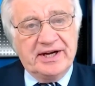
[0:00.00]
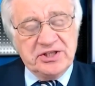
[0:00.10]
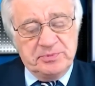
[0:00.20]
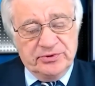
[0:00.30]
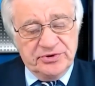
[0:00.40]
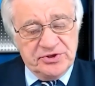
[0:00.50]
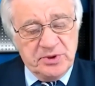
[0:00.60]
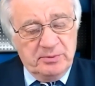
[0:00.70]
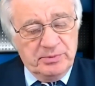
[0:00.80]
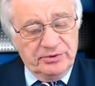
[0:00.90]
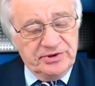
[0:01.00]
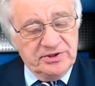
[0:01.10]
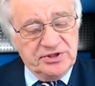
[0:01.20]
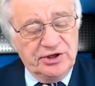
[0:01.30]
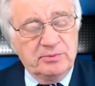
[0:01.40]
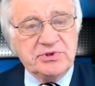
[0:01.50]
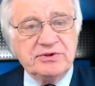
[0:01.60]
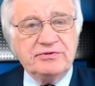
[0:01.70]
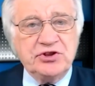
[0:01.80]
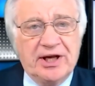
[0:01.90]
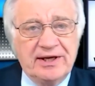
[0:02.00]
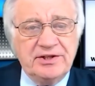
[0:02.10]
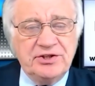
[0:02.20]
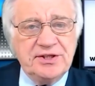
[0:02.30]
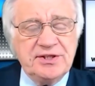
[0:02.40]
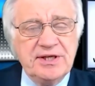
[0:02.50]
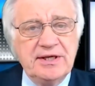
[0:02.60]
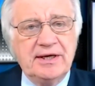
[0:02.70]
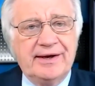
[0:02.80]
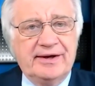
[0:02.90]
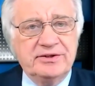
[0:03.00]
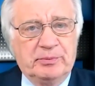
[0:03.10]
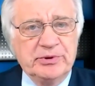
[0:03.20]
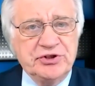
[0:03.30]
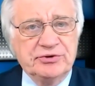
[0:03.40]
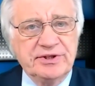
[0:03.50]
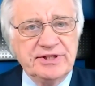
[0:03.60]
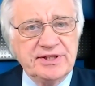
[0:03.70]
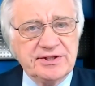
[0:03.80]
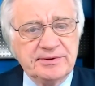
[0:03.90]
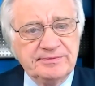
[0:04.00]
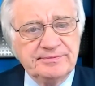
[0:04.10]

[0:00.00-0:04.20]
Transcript: exporters, both in terms of challenges and opportunities?